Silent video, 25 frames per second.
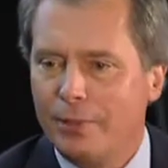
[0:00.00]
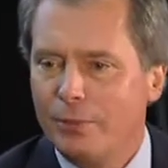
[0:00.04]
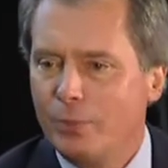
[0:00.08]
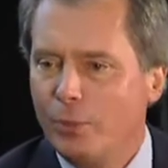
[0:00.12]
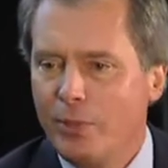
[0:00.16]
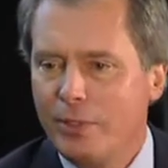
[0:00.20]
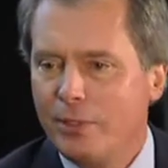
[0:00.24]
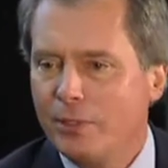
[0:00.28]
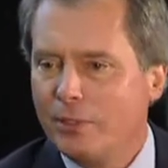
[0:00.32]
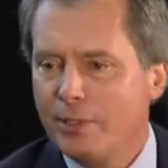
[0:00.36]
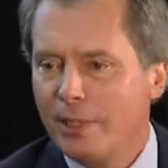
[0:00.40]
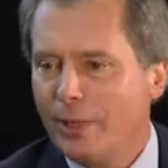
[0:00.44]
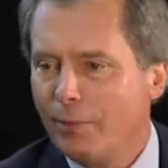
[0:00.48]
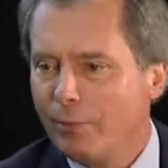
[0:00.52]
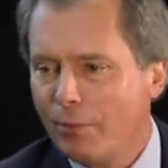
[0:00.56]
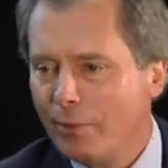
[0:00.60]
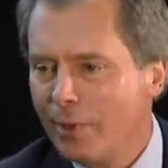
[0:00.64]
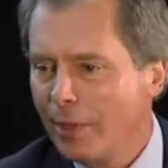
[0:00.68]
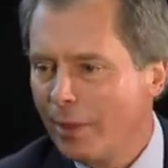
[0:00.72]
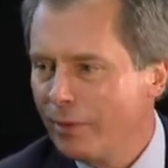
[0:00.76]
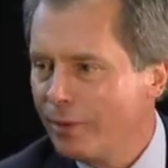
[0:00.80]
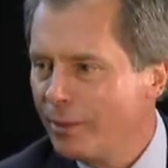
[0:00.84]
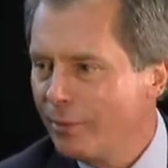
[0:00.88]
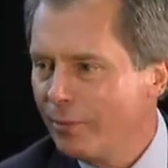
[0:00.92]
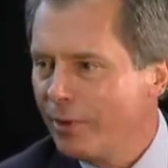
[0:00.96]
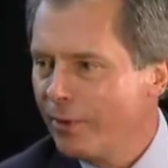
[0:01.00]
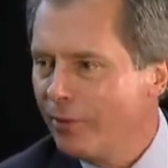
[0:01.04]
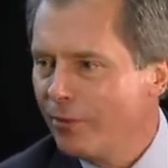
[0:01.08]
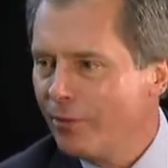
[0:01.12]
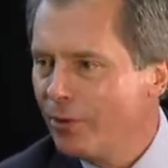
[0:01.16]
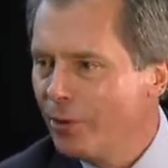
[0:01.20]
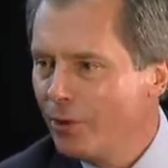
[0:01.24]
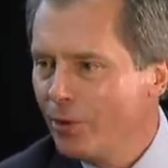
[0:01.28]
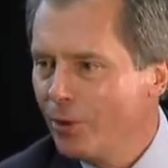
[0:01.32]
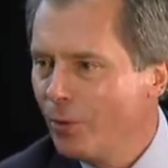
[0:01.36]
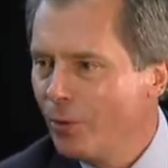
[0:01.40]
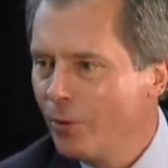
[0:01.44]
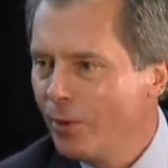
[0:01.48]
a relatively
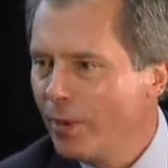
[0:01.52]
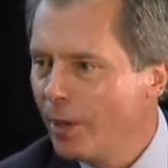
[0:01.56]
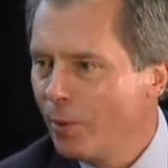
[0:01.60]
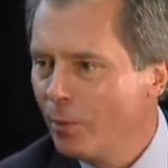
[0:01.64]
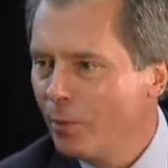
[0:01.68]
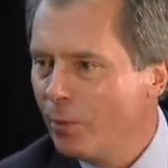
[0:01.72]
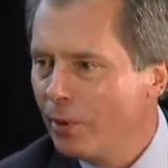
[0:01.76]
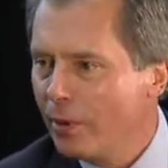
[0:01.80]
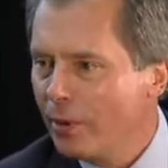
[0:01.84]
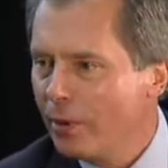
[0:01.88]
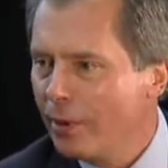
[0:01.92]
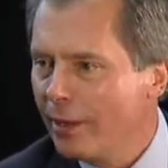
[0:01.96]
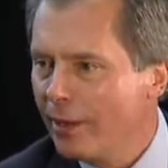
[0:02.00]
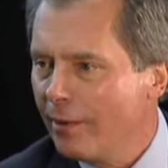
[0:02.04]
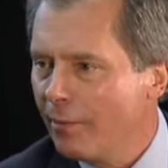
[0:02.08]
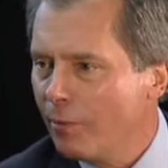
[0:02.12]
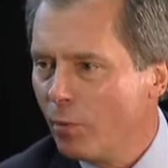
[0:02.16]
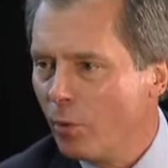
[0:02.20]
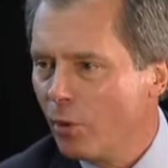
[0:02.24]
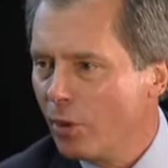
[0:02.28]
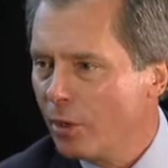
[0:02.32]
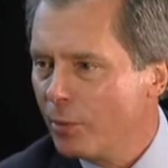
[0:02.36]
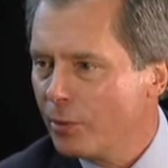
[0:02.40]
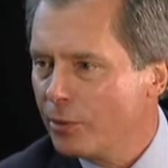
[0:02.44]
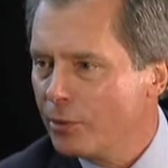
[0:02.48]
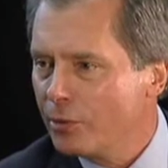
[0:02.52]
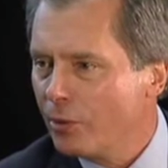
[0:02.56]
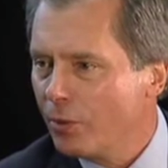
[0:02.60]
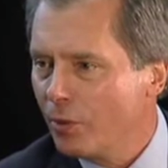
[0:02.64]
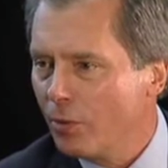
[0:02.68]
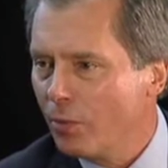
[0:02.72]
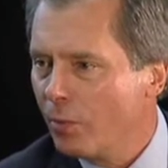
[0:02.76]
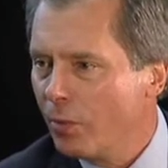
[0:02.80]
few number of Border Patrol,